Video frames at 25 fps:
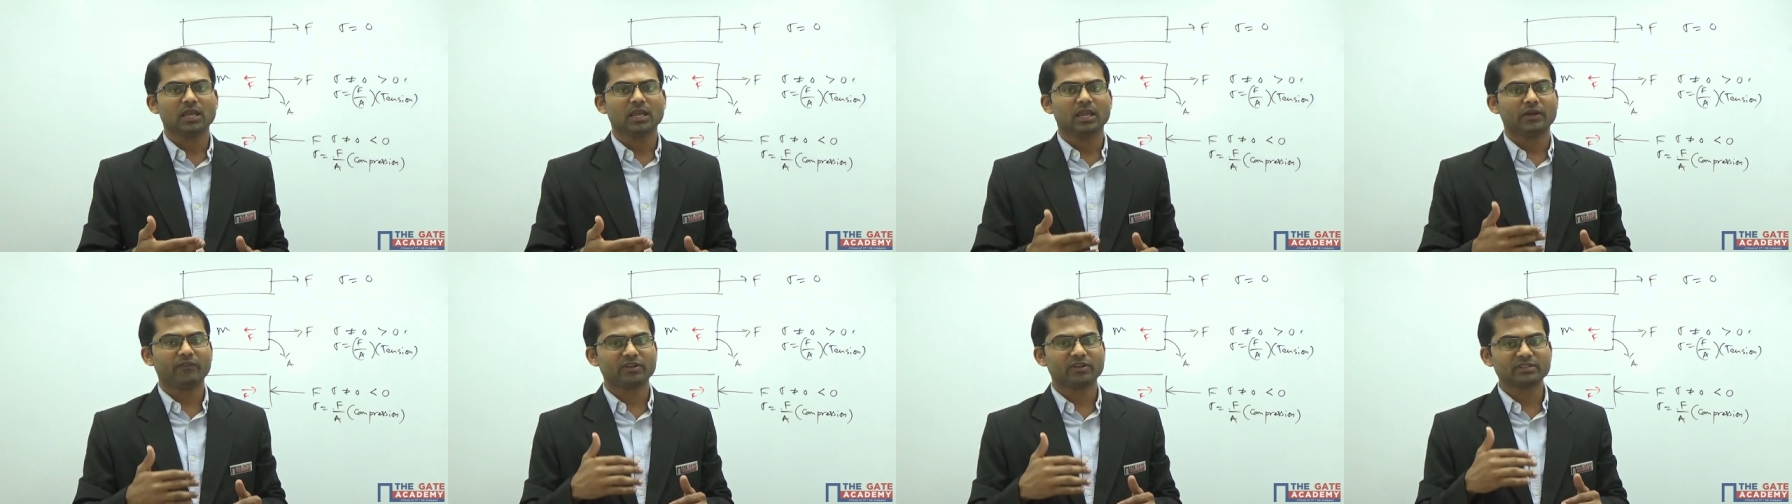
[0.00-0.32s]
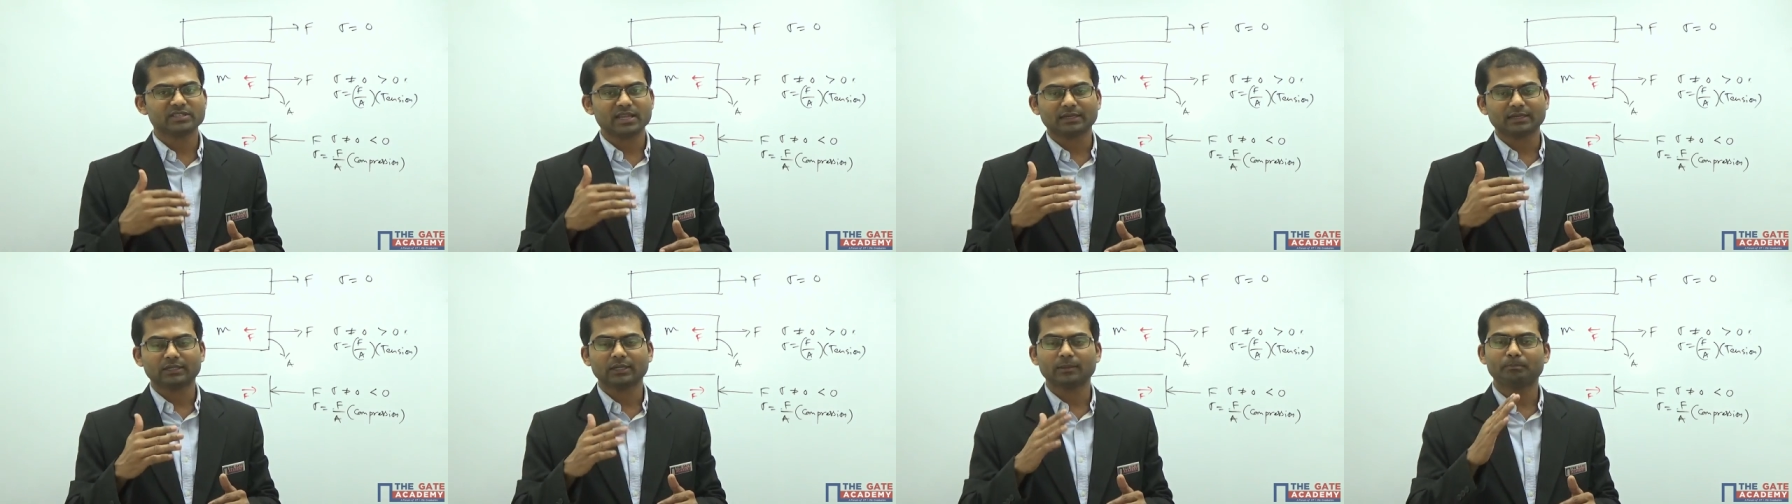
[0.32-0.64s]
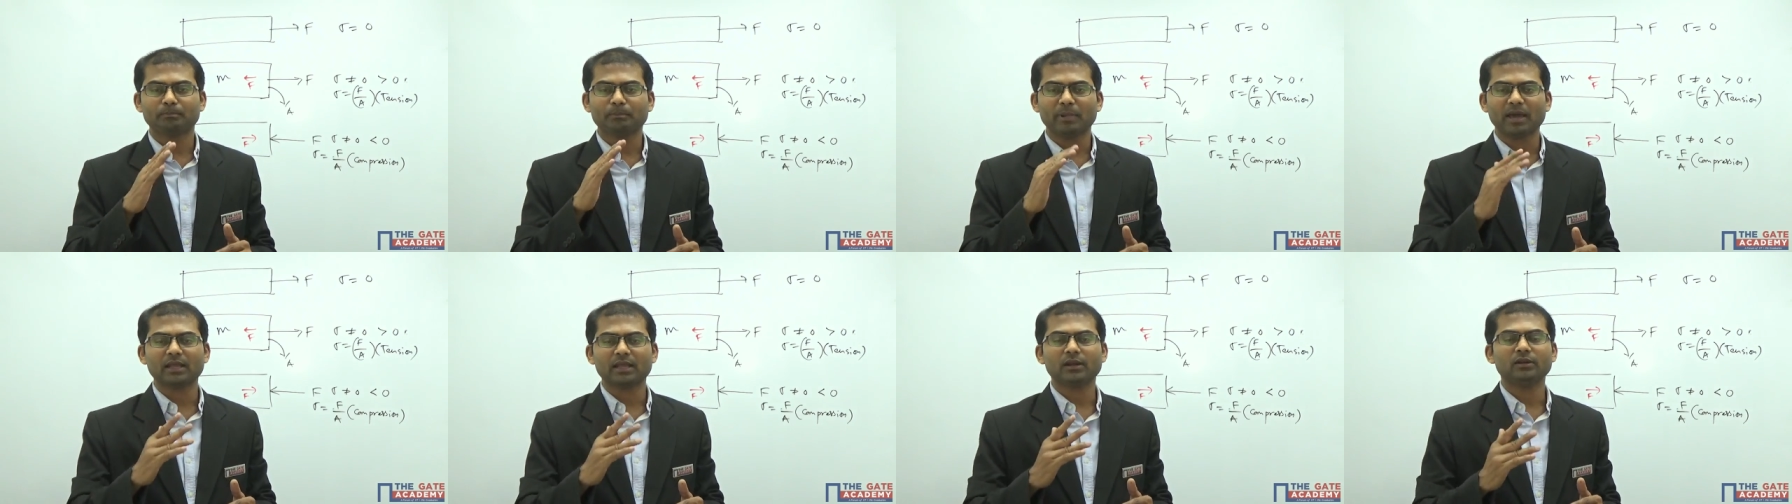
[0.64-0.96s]
If it is
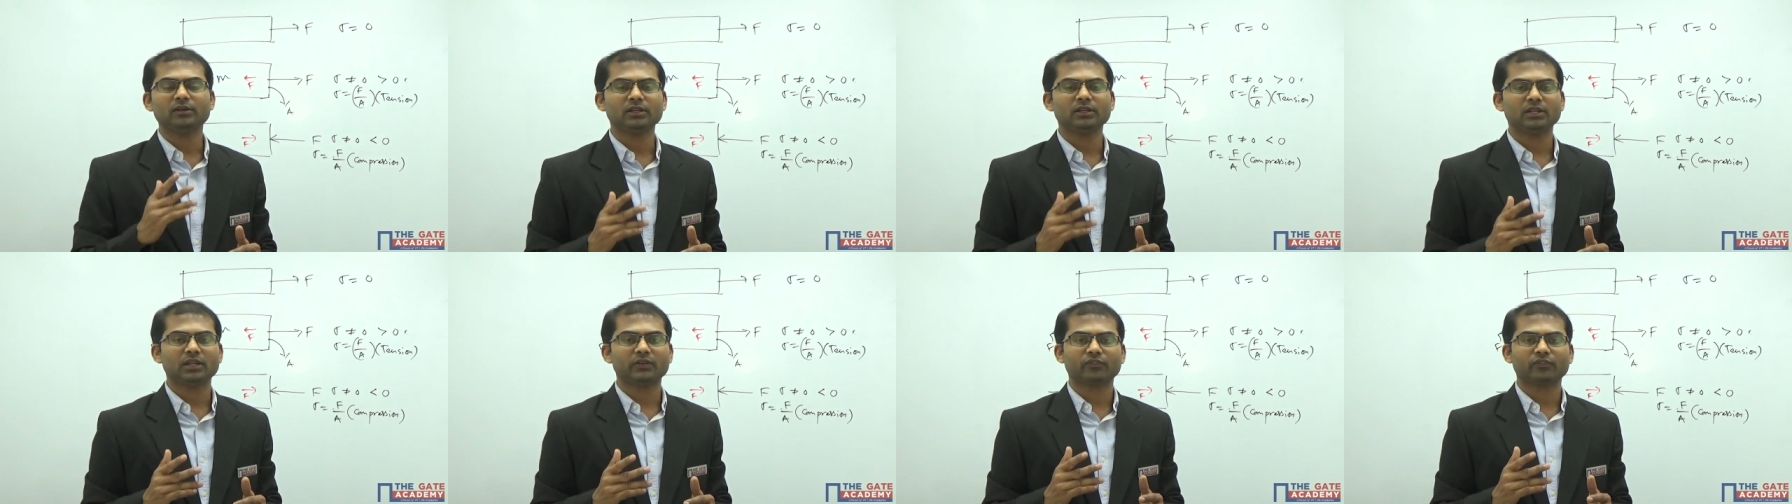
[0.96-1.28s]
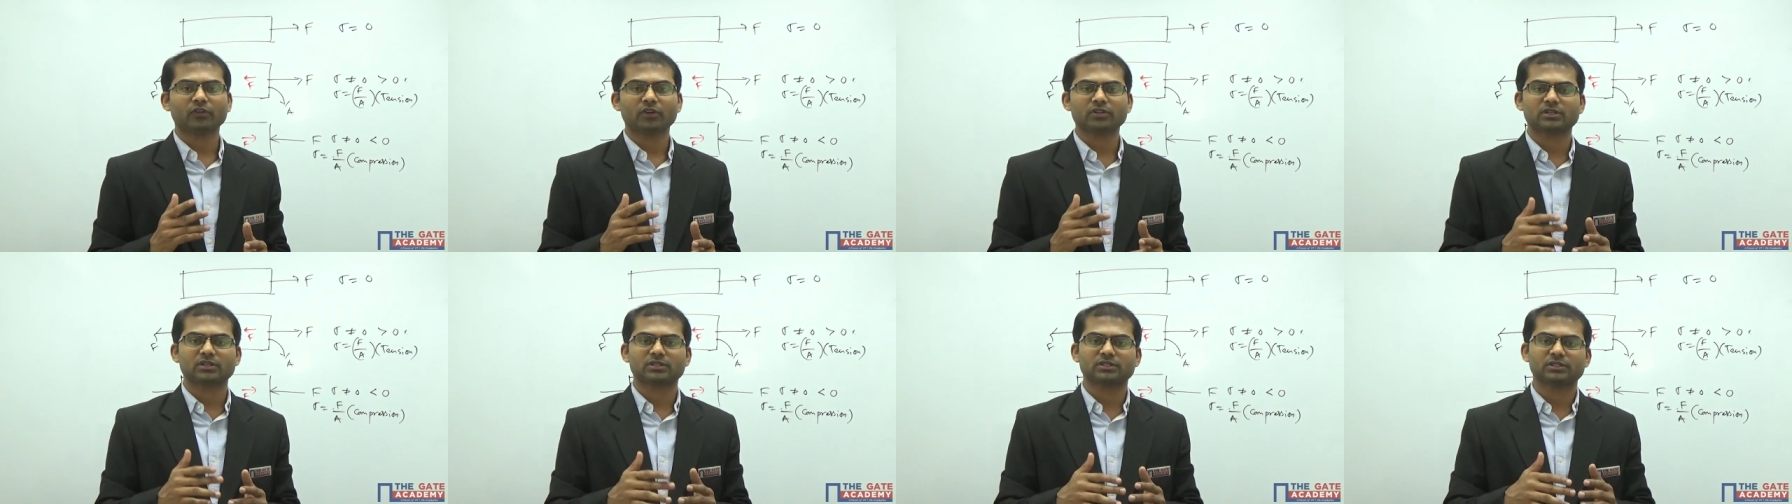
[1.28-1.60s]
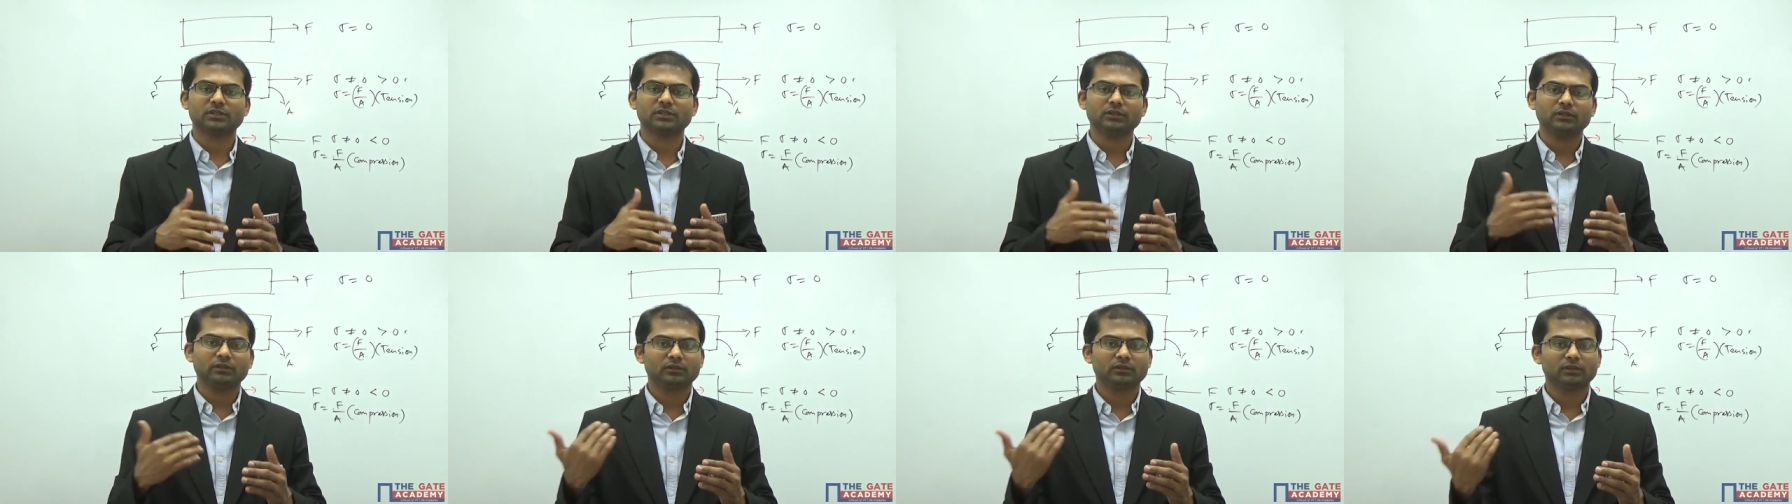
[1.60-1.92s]
acting parallel to area of cross
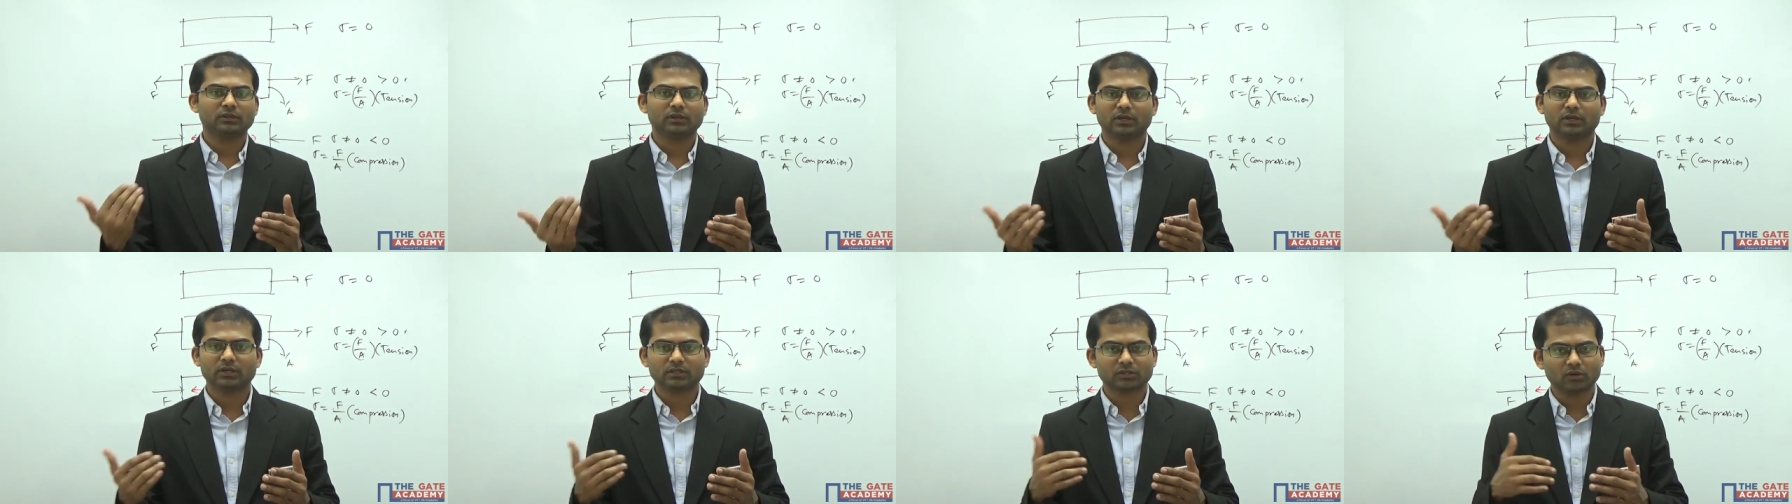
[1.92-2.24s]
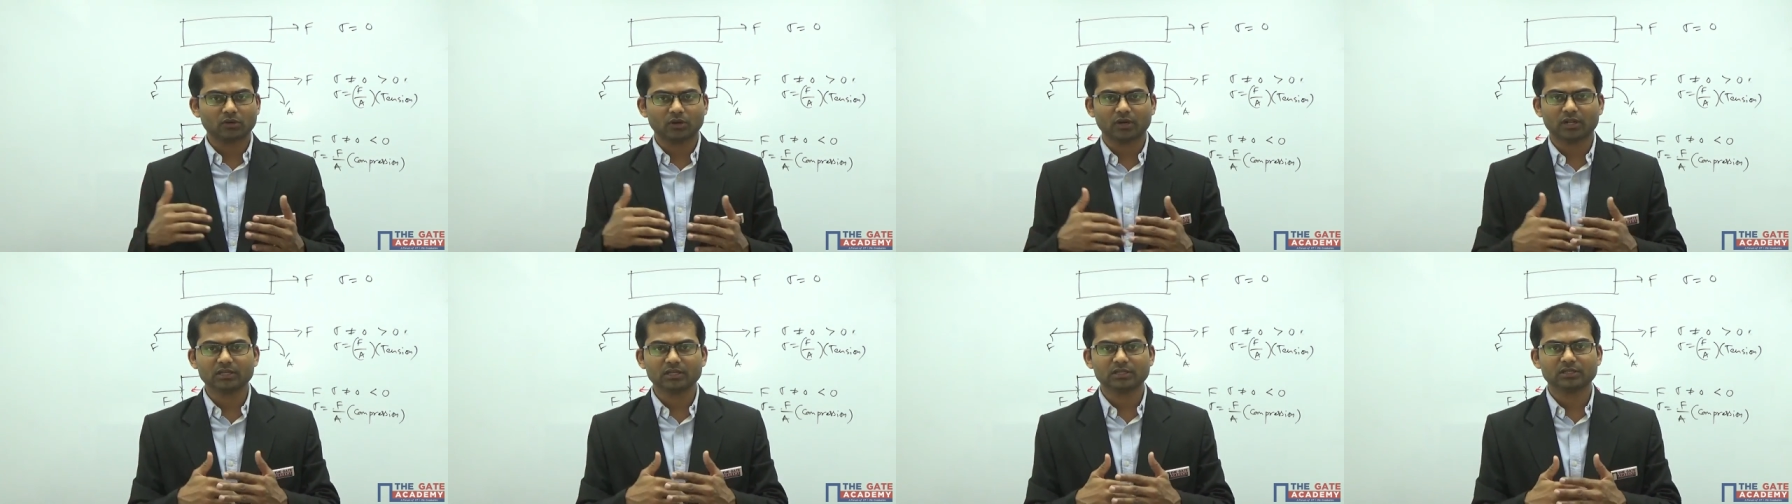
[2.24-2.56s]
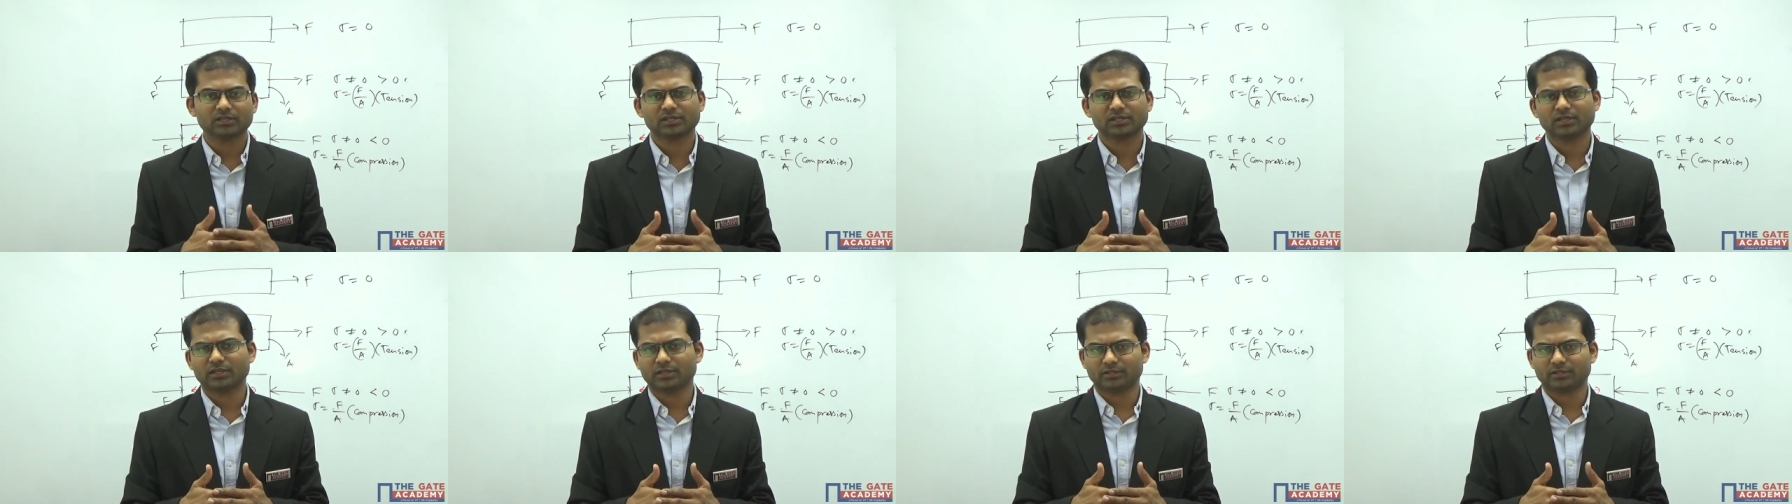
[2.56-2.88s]
section, it's called as
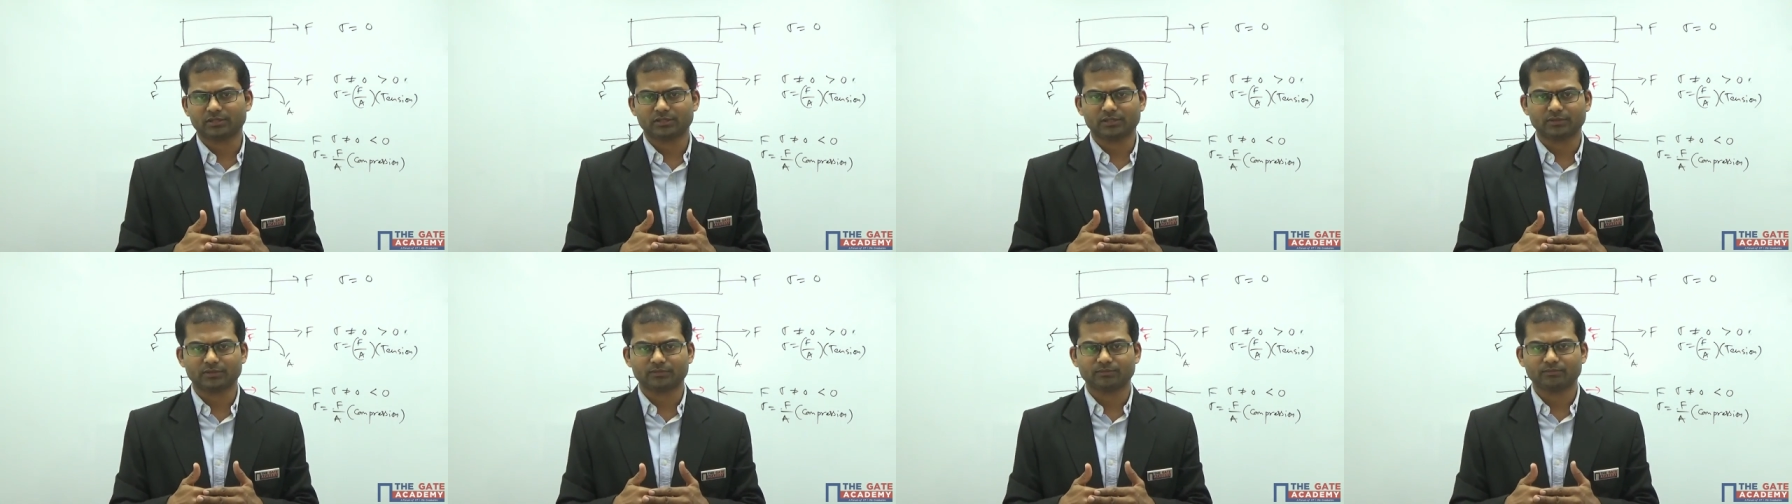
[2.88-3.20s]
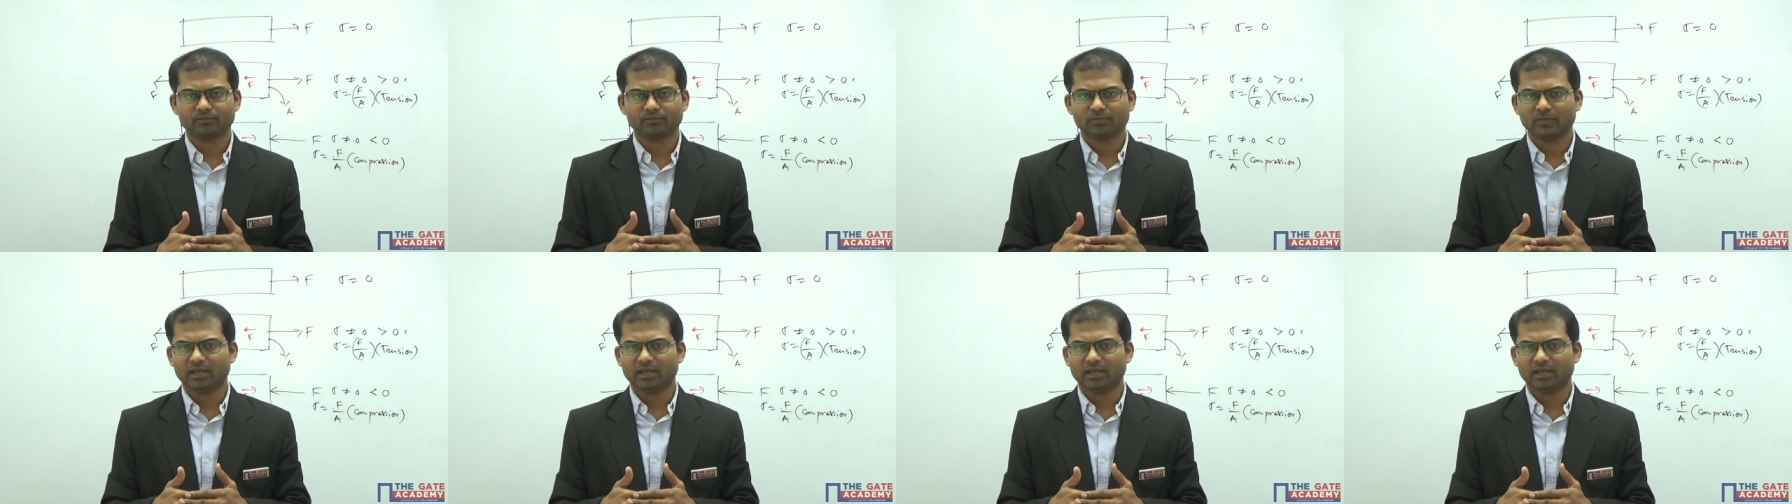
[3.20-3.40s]
shear stress.